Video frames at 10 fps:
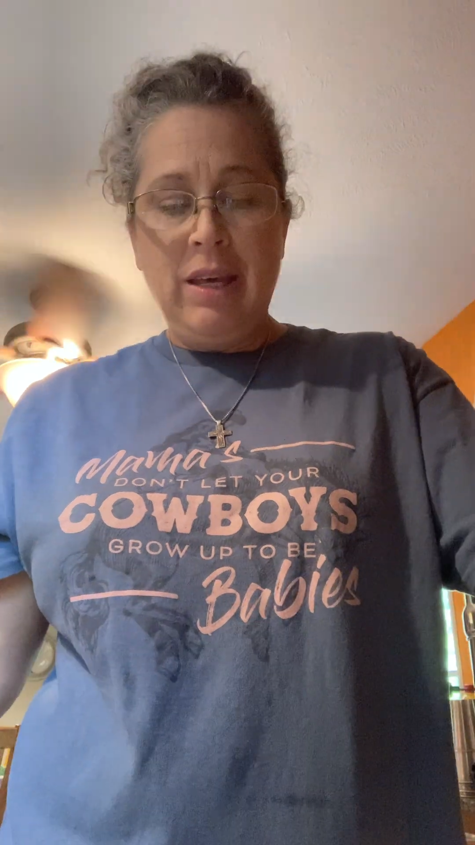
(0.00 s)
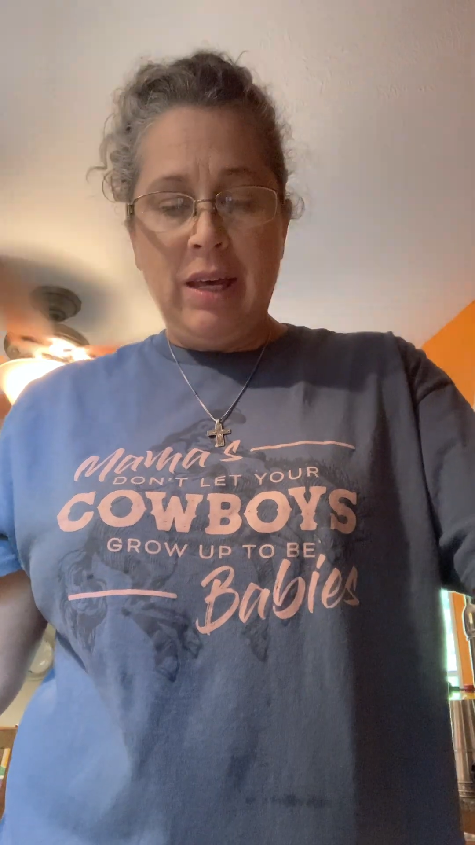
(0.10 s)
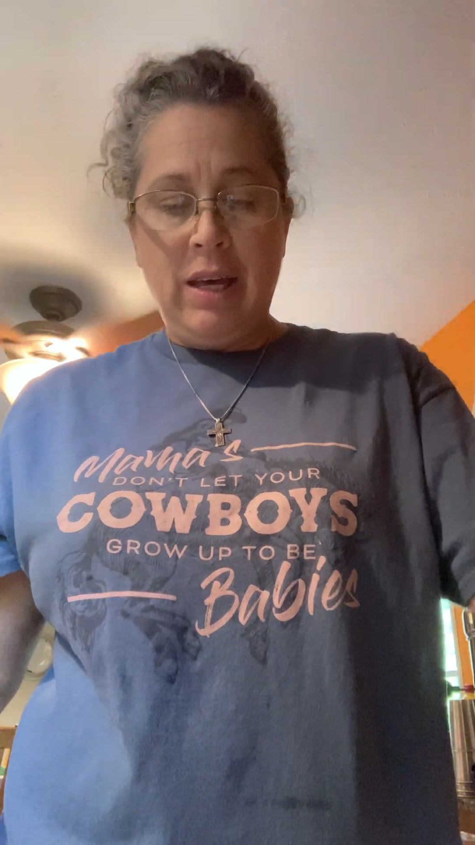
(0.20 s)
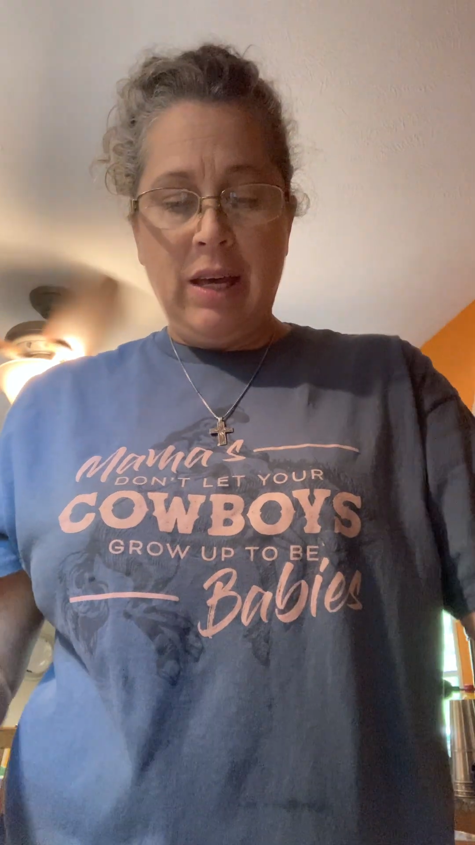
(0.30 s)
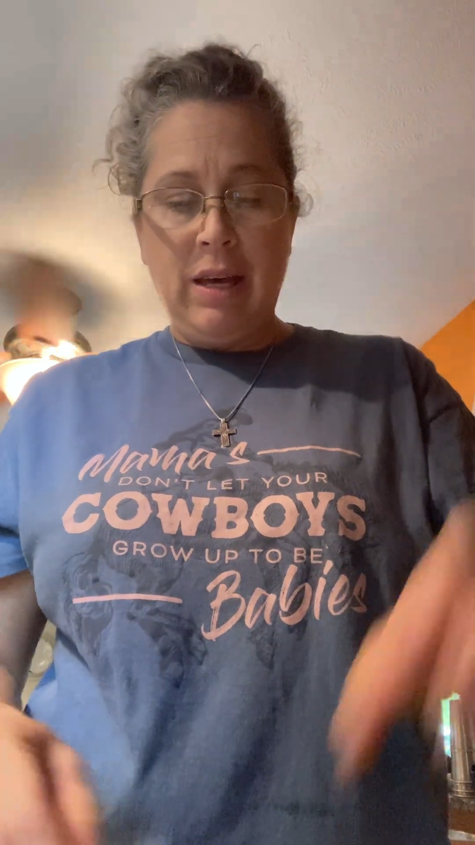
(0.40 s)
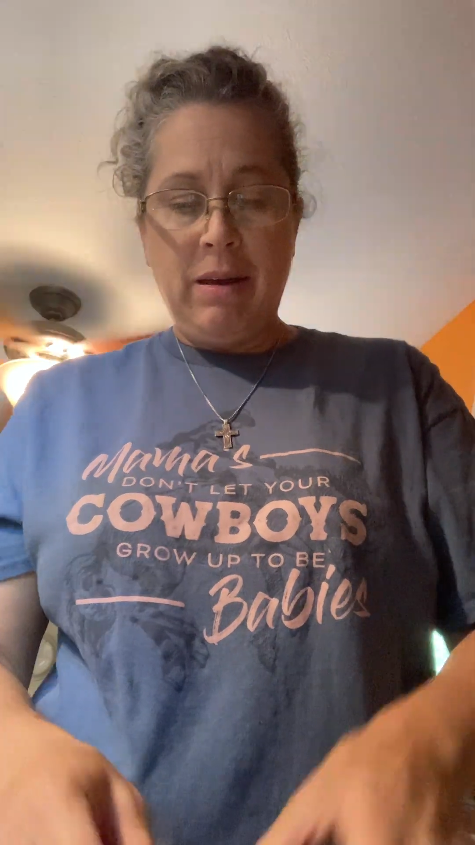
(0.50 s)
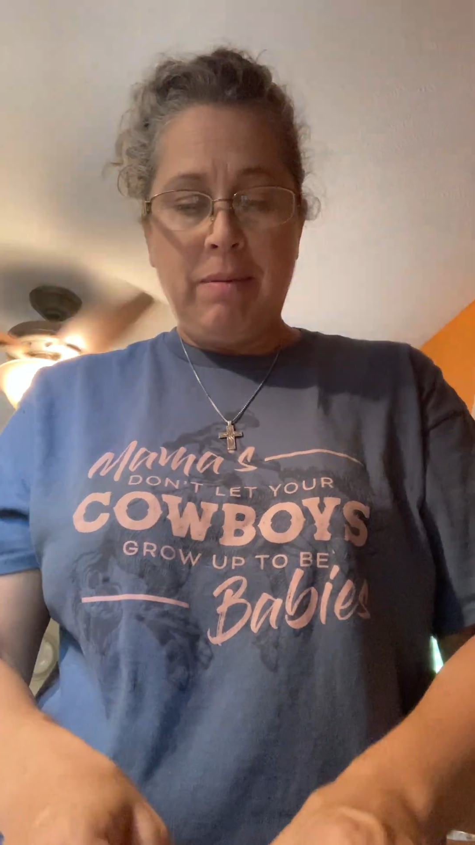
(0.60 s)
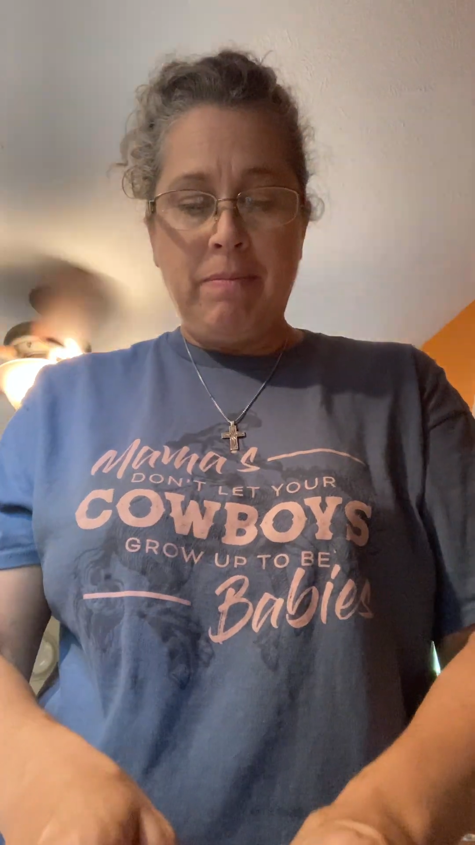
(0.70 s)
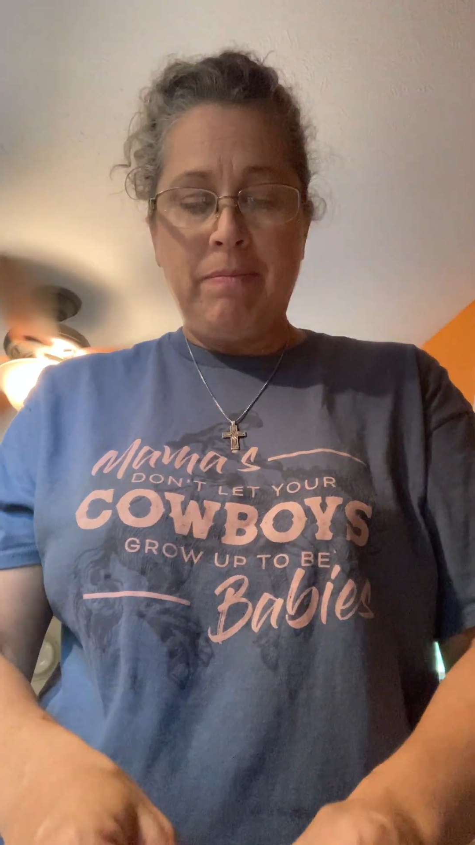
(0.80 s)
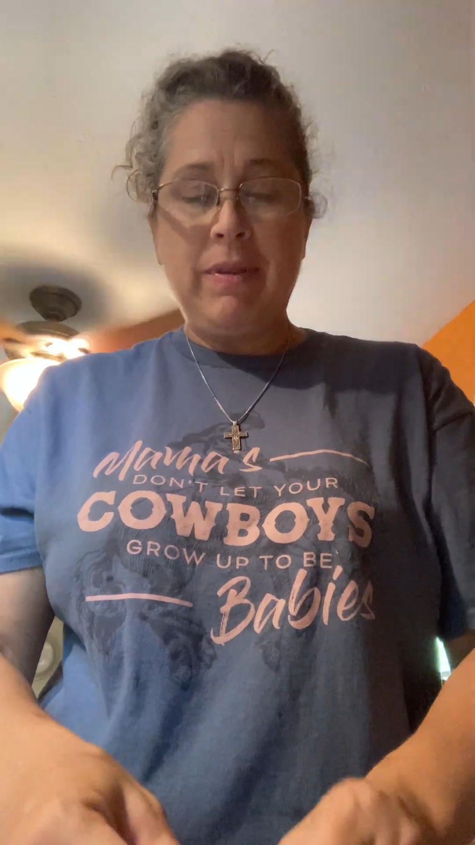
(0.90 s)

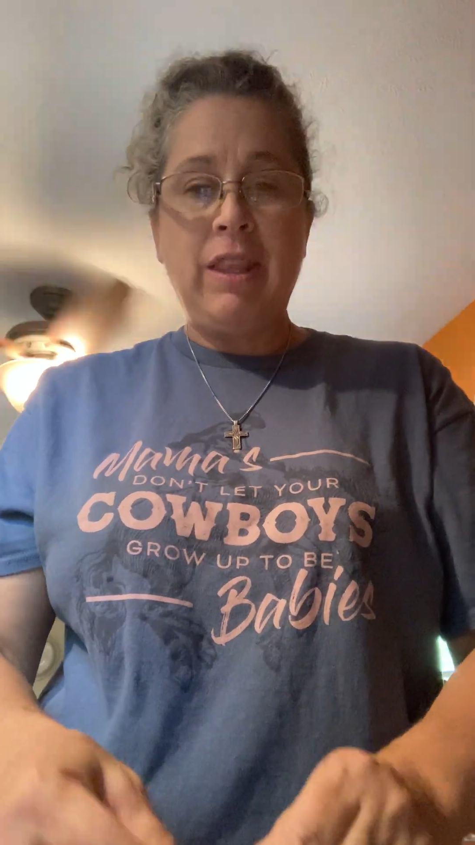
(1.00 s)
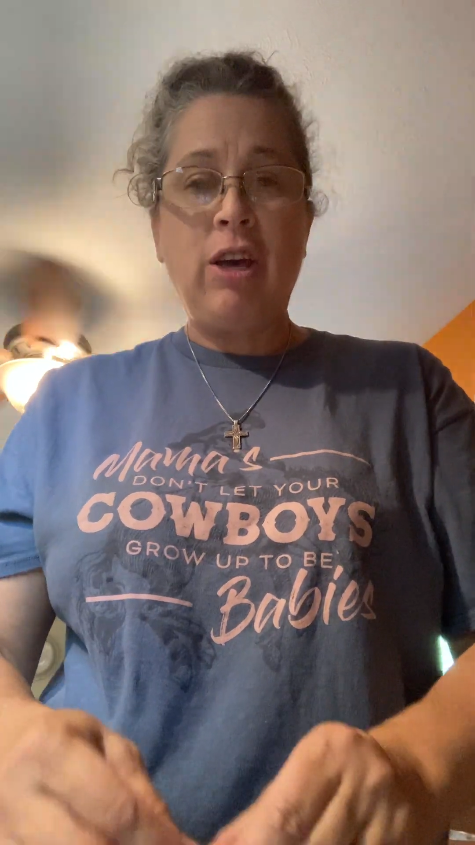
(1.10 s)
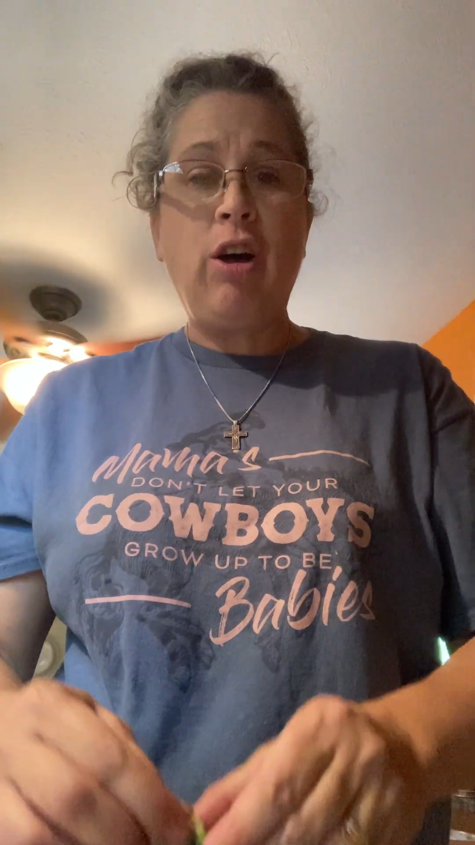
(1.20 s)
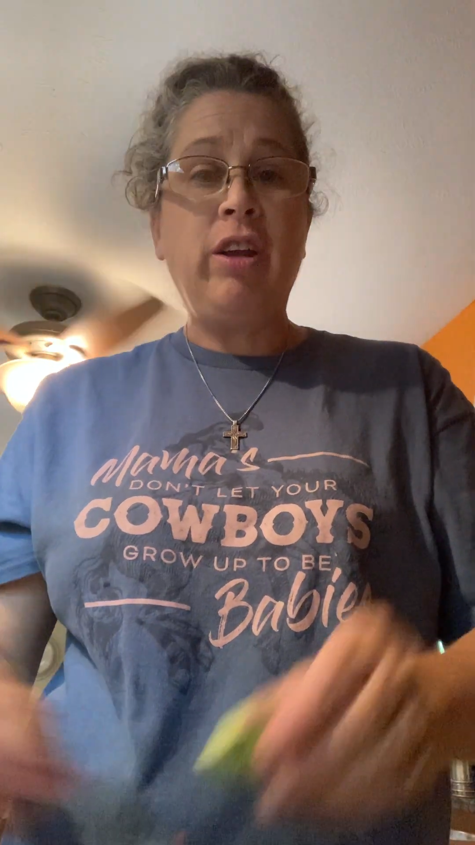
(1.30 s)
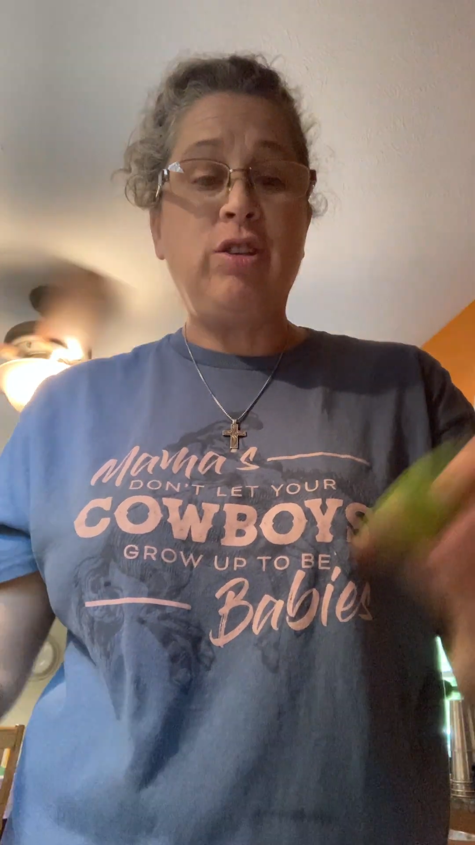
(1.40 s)
They call it a